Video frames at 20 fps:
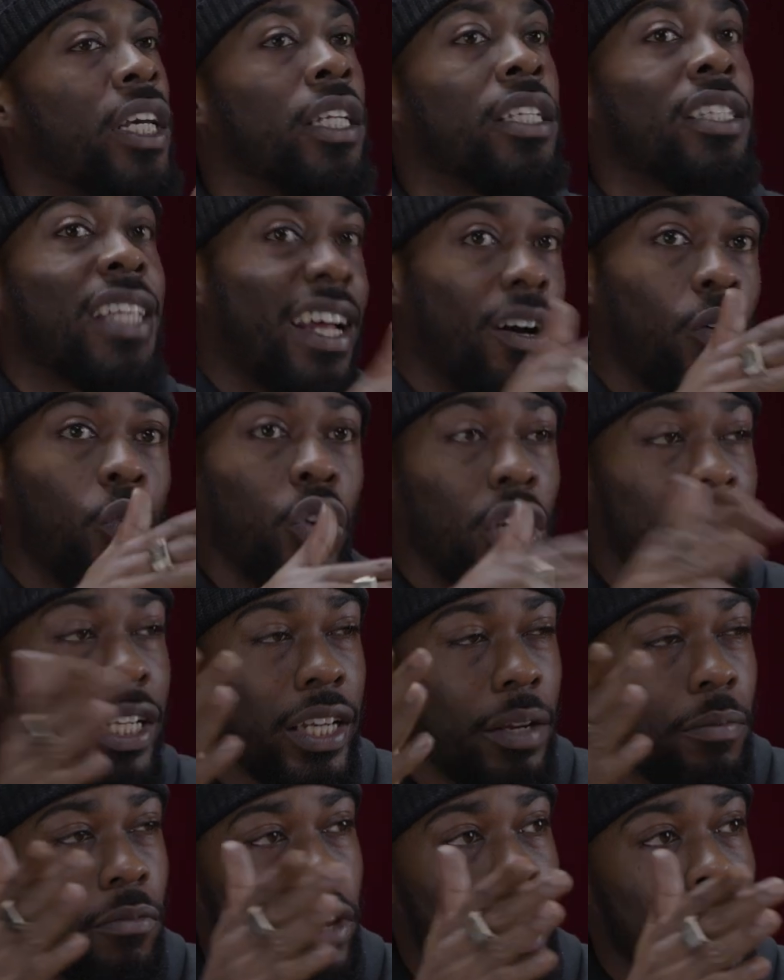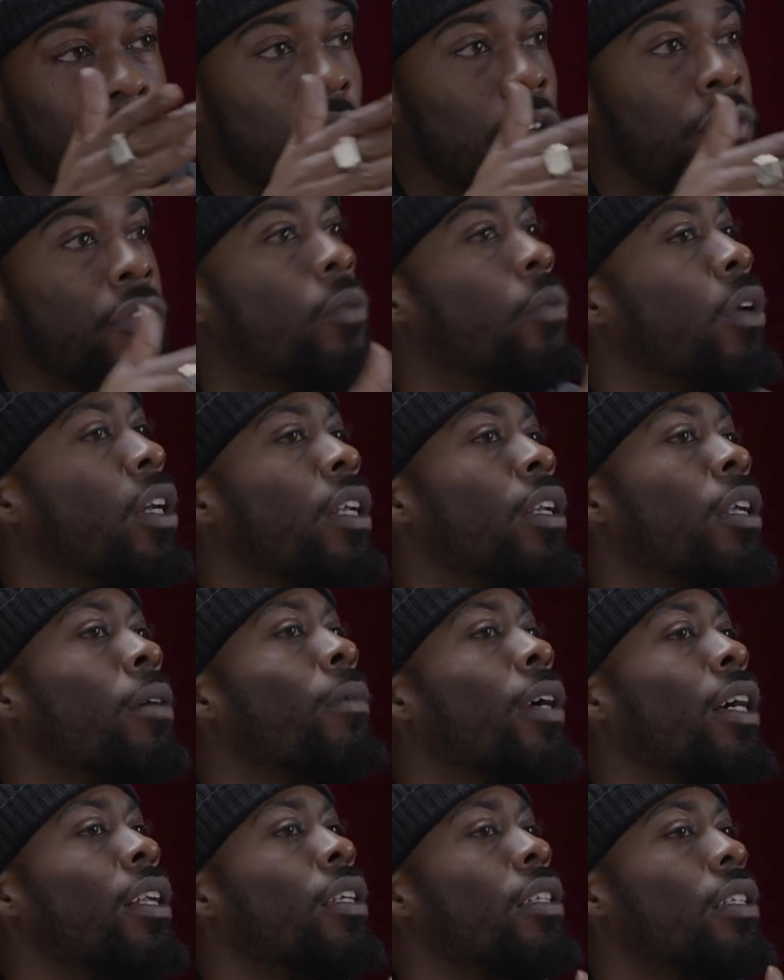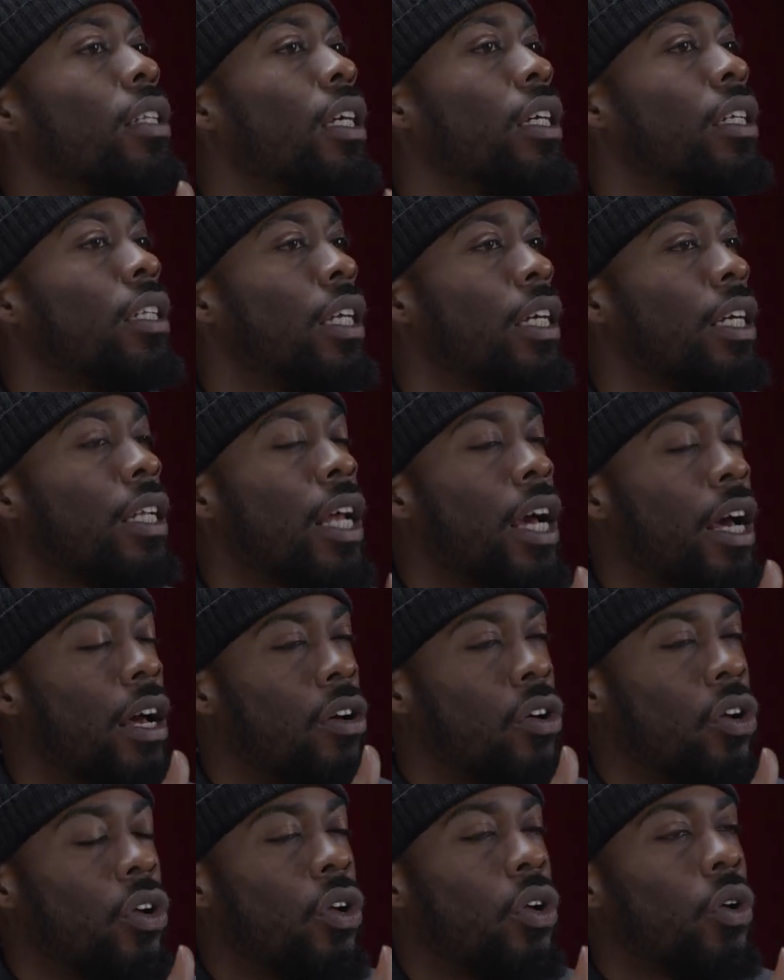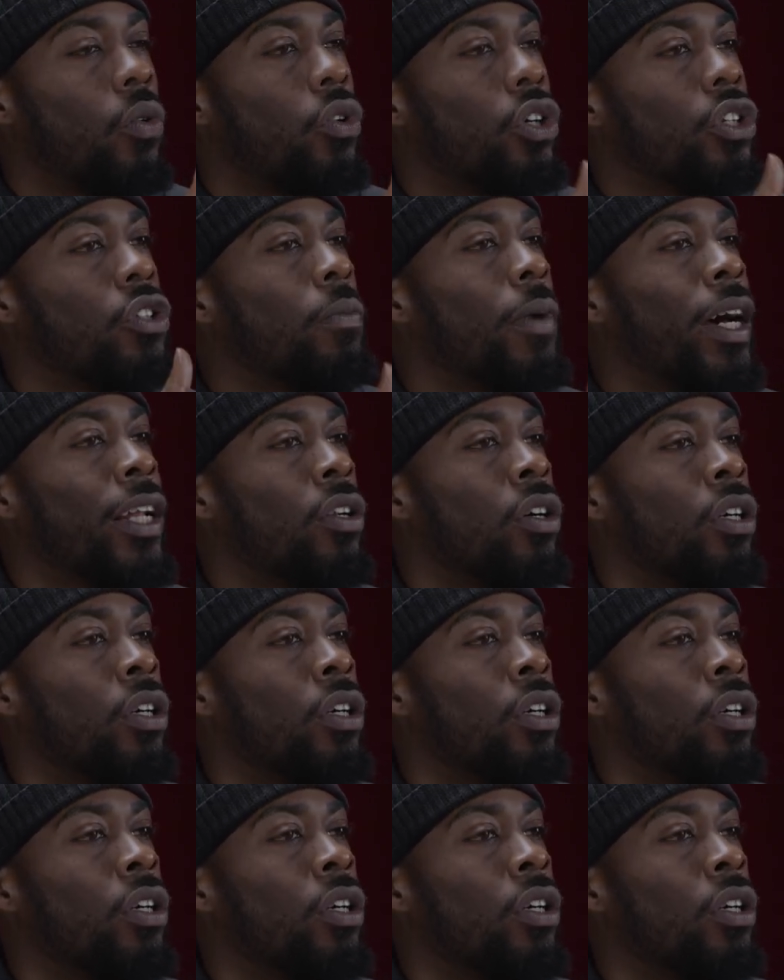And he's like, all of them ran off, and one of them kind of stayed there. Like, what are you man